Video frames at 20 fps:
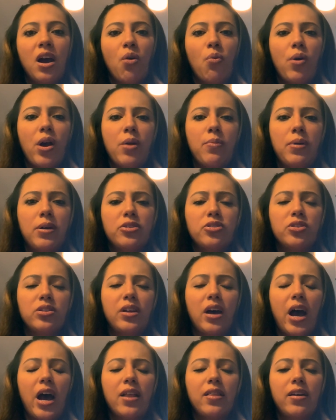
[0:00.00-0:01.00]
We had a patient
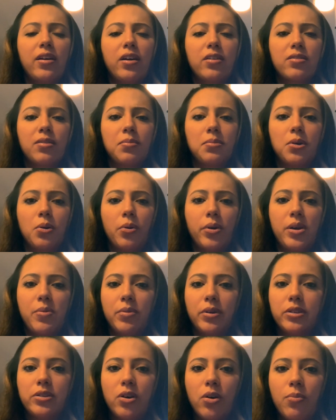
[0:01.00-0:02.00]
that had a subdural
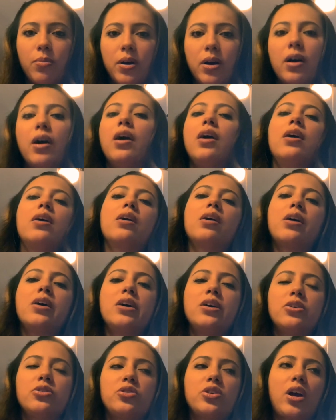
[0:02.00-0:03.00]
hematoma.
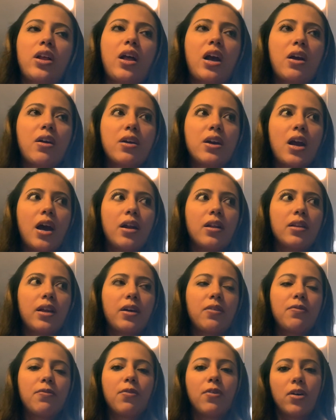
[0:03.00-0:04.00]
He had
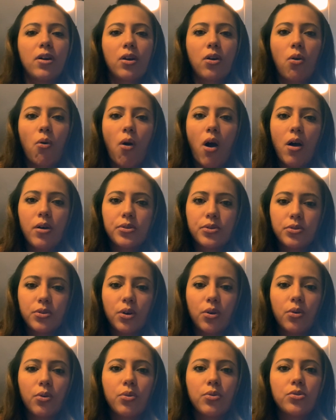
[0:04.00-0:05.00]
vertigo
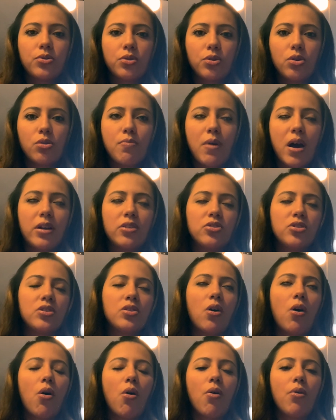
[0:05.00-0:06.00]
also. So you're managing
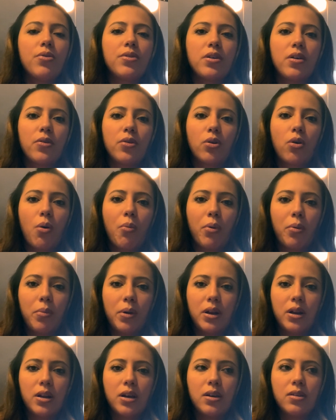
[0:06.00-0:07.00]
all the other
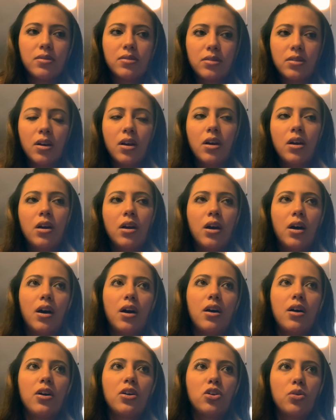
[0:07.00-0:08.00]
comorbidities.
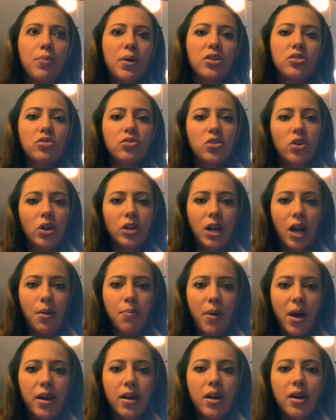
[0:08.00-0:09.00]
Your patients are
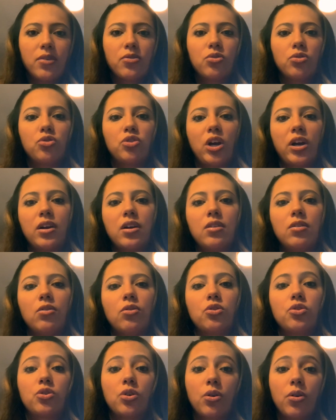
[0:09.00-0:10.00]
diabetics. You're checking their
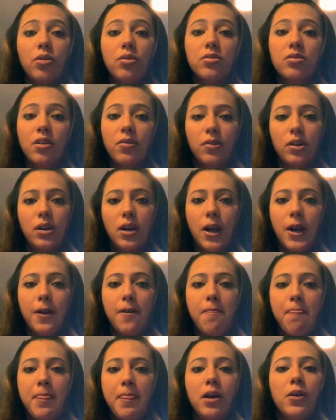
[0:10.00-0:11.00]
sugars every day.
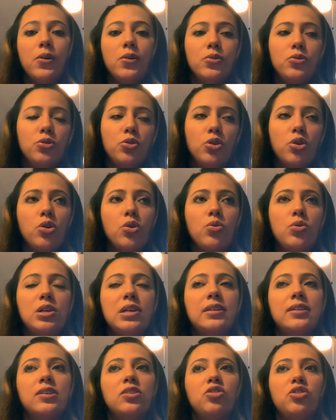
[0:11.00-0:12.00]
Do you
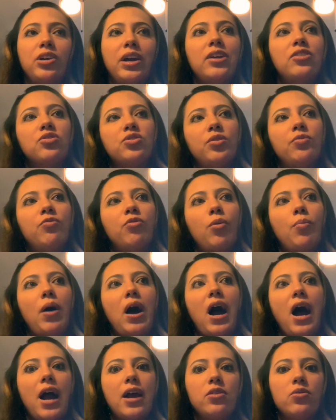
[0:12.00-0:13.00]
need to change them from a
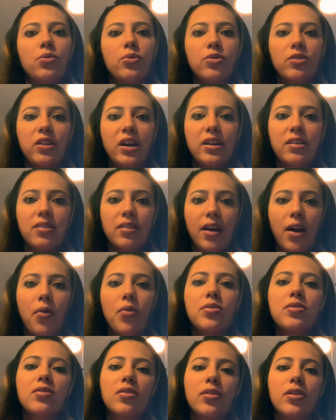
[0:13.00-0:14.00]
high dose sliding scale
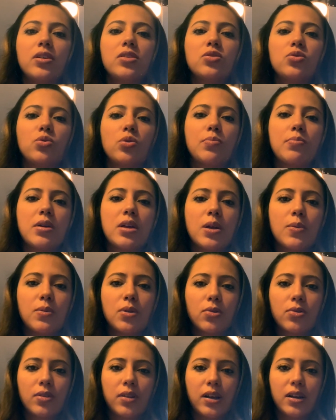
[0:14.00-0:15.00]
insulin to a medium
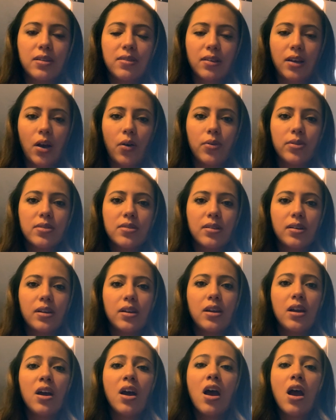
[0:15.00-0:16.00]
dose sliding scale
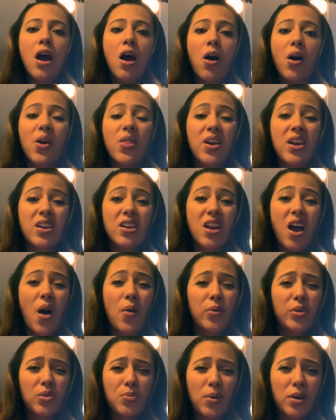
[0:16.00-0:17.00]
insulin? Are they not
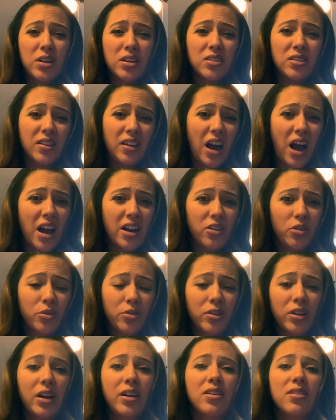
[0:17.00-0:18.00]
responding to the high dose
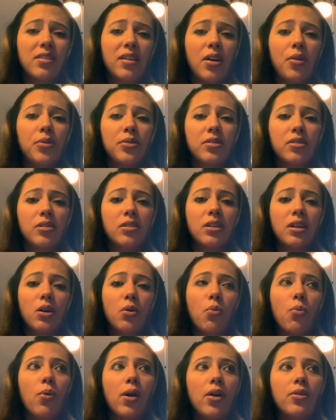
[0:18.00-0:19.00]
sliding scale
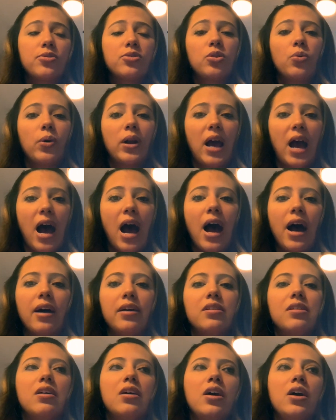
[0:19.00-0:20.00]
insulin? What else do you want to
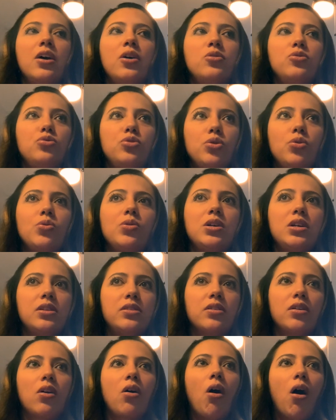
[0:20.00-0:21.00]
add? Do you need
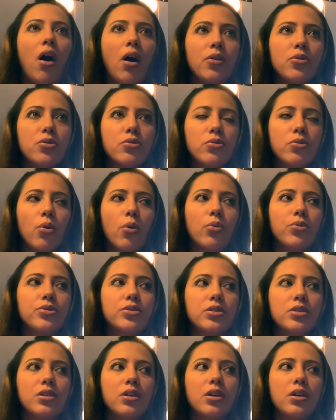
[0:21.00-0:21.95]
to consult